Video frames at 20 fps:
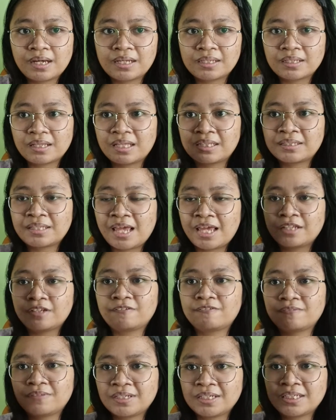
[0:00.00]
at the end of
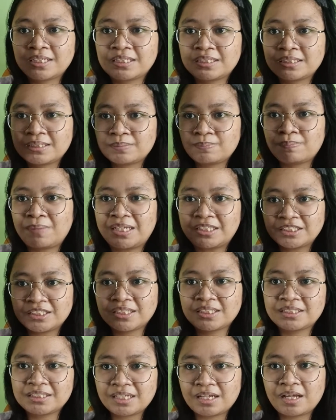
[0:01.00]
these matches
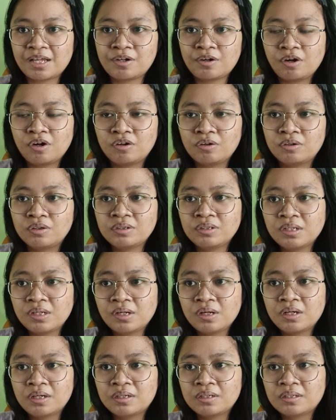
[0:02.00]
and all,
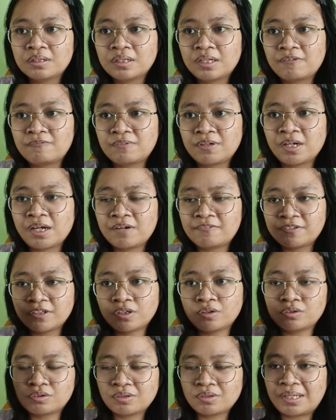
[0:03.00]
if they ever go
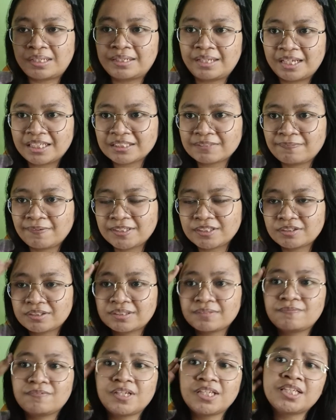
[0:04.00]
to a next phase or
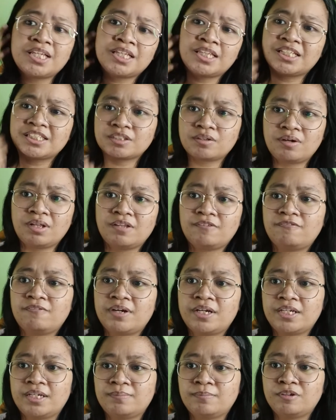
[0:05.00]
something, they disqualify
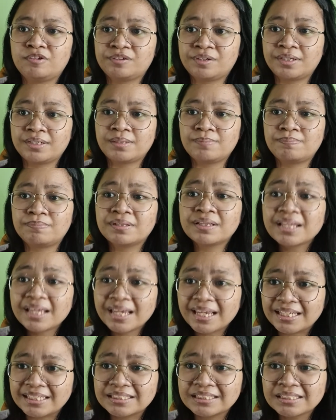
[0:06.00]
him already,
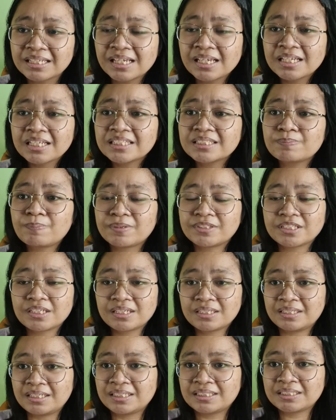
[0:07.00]
please. Especially
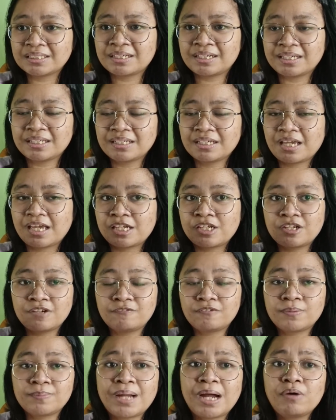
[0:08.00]
this green
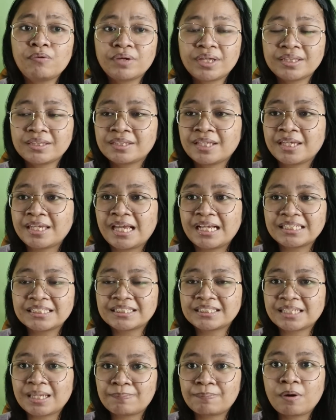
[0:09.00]
uniform, how can they
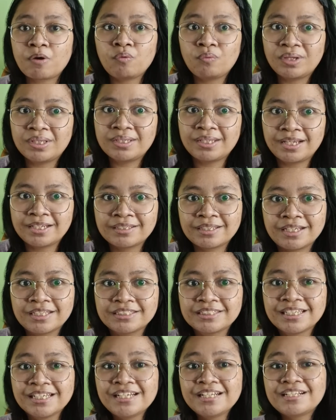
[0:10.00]
accept a win like this?
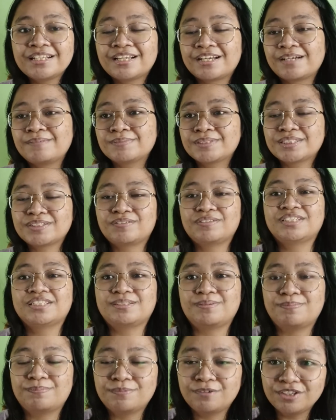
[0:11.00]
Like, I'm so
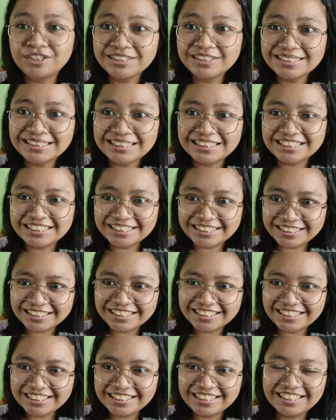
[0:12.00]

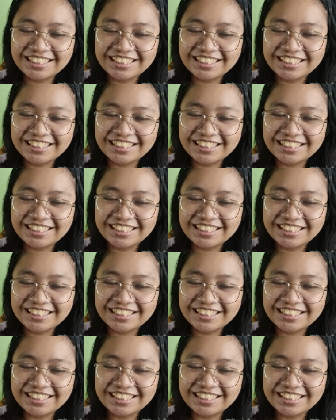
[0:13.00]
disappointed.